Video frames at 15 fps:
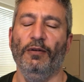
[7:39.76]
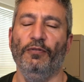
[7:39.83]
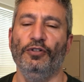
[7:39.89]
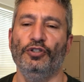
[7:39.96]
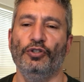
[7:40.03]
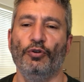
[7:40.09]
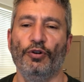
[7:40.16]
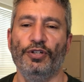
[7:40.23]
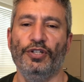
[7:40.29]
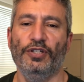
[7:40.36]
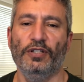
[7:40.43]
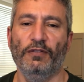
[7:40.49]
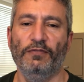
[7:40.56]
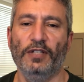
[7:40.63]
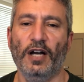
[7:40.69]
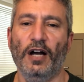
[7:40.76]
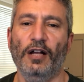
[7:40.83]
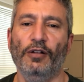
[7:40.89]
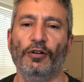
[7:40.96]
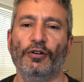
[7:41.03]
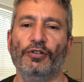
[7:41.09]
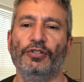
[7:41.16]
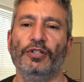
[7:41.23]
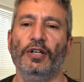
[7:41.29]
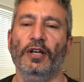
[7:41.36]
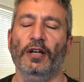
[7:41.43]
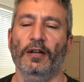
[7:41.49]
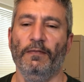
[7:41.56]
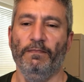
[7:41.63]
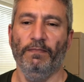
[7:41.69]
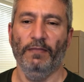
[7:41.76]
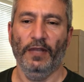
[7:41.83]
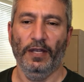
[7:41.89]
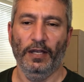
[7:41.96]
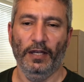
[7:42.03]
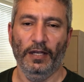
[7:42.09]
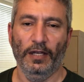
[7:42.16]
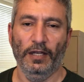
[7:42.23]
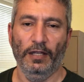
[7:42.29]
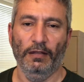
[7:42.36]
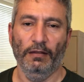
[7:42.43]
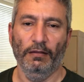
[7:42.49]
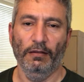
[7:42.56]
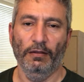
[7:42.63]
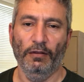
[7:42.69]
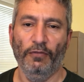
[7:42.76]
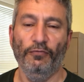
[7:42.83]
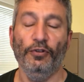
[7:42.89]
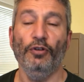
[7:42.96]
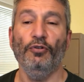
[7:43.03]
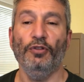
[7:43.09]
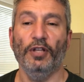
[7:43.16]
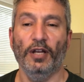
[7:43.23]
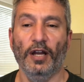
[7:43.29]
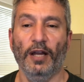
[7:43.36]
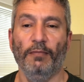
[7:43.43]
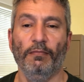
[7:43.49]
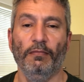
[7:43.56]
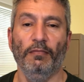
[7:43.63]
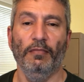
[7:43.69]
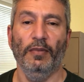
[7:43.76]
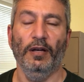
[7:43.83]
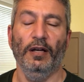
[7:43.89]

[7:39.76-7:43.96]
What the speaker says: sources of dollars, in the view that I'm